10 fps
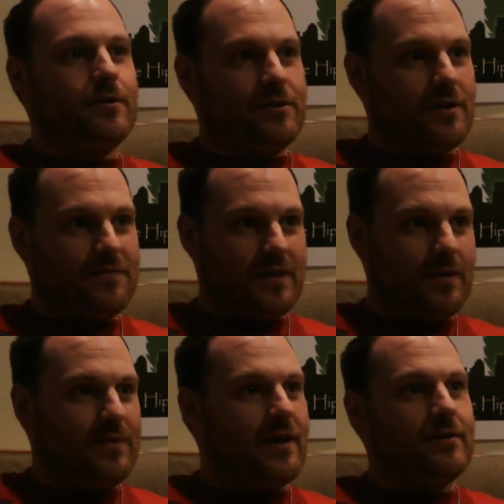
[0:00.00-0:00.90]
and owner of the
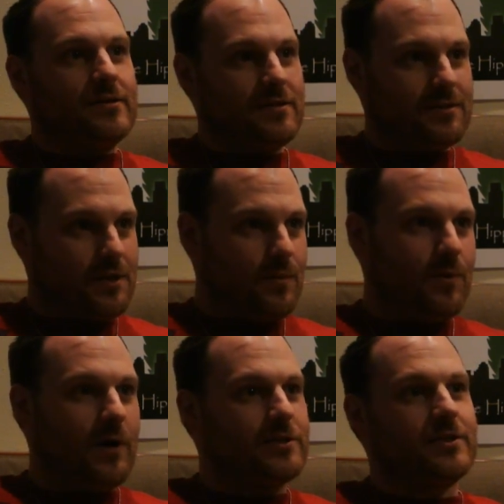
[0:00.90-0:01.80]
Hippie House in
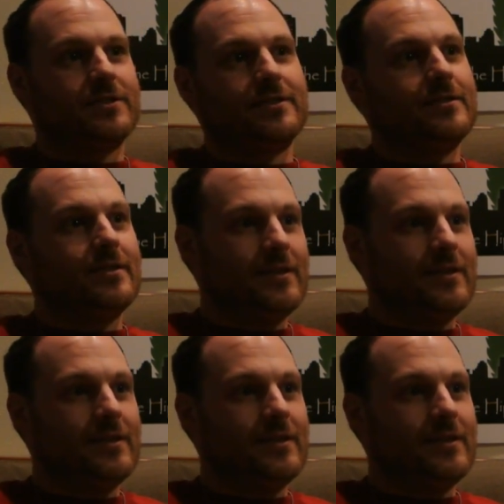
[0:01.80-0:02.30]
Tacoma, Washington.